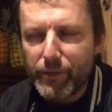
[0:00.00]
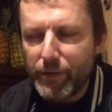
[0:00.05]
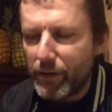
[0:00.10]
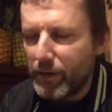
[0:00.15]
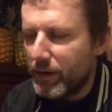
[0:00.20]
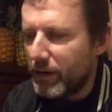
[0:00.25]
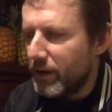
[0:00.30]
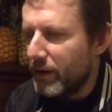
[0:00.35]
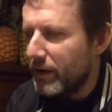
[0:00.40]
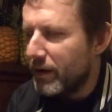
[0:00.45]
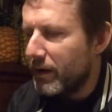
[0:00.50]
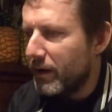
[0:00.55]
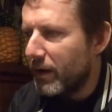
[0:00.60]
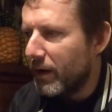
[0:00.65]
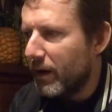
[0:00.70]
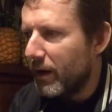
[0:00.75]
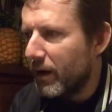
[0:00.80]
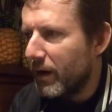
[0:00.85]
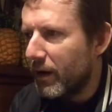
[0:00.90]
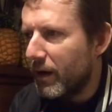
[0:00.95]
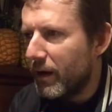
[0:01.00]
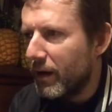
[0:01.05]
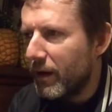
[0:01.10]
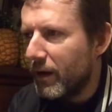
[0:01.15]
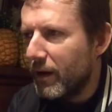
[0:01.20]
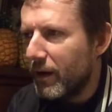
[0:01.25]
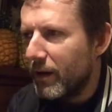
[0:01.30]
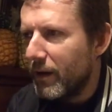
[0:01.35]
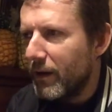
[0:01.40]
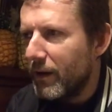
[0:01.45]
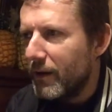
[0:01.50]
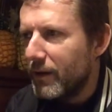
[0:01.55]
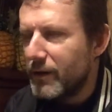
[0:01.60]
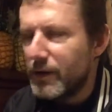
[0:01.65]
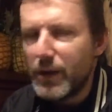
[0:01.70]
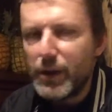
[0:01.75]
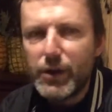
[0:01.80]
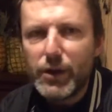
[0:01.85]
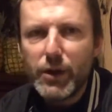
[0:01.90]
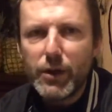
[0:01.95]
fucking
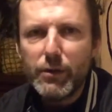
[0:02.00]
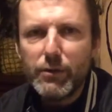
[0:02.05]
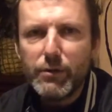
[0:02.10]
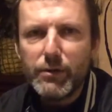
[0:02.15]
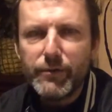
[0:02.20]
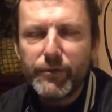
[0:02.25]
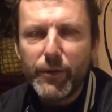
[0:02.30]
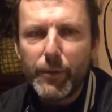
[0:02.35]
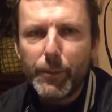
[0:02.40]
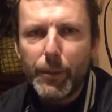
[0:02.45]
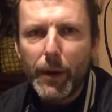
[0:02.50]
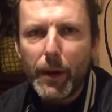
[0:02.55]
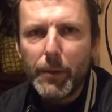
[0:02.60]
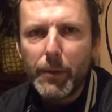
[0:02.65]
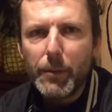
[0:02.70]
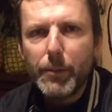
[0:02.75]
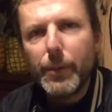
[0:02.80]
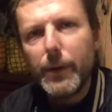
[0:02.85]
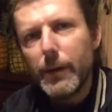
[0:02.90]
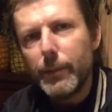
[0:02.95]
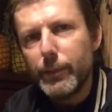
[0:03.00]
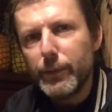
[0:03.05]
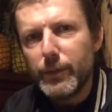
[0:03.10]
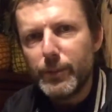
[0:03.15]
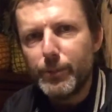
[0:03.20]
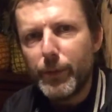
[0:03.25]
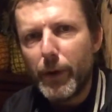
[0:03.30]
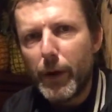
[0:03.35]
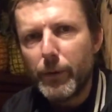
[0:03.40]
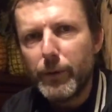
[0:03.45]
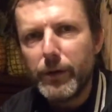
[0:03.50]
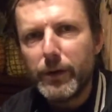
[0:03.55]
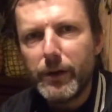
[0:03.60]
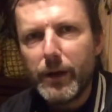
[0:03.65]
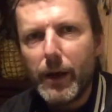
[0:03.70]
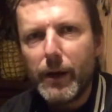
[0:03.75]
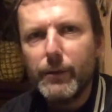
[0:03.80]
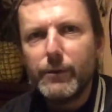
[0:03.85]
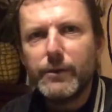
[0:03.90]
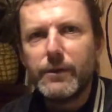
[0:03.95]
tissues for blowing people's broken
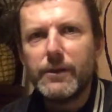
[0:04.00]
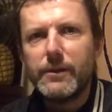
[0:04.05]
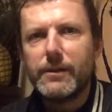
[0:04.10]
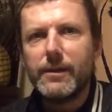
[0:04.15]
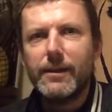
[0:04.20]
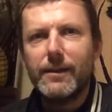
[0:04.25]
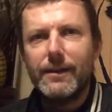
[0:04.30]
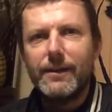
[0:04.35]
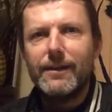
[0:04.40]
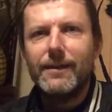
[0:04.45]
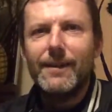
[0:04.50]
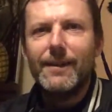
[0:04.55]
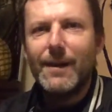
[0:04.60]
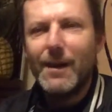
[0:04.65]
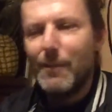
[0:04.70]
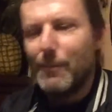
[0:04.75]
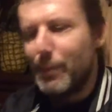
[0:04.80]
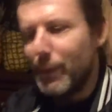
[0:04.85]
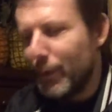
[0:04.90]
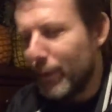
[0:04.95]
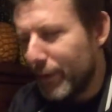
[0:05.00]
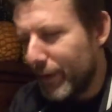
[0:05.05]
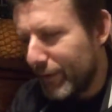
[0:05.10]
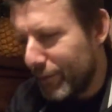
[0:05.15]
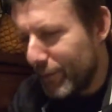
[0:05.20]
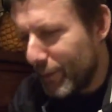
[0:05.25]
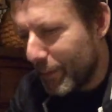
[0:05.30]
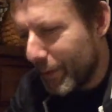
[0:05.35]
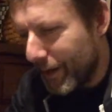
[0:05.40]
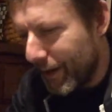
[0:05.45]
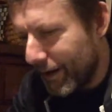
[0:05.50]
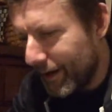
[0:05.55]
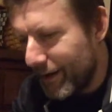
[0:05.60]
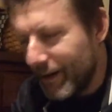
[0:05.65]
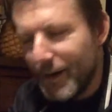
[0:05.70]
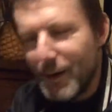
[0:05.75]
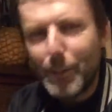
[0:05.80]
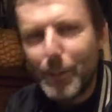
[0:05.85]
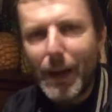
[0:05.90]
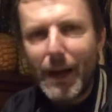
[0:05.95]
noses and blood everywhere.
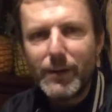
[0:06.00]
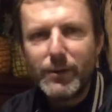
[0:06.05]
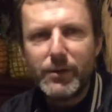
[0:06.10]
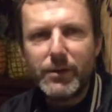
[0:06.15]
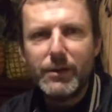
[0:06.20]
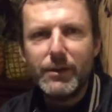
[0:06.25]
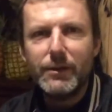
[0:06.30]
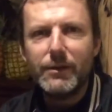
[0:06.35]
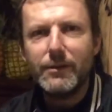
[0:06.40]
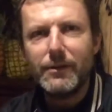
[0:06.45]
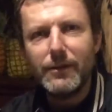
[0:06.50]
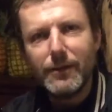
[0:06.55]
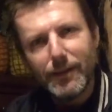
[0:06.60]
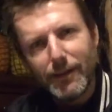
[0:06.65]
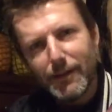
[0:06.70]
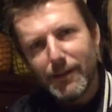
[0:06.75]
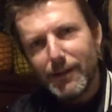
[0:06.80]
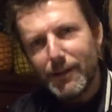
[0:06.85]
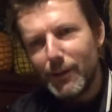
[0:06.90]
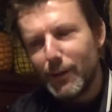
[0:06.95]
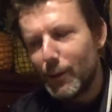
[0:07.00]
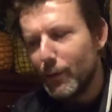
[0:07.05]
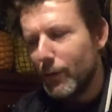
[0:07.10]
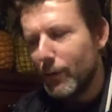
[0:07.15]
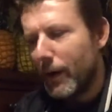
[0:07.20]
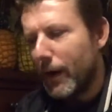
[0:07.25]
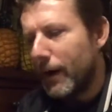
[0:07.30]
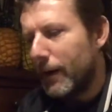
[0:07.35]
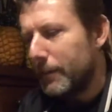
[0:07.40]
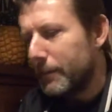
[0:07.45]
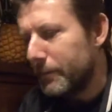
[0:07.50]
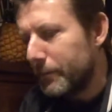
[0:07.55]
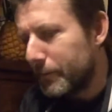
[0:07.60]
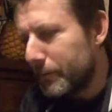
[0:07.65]
Plasters, all that.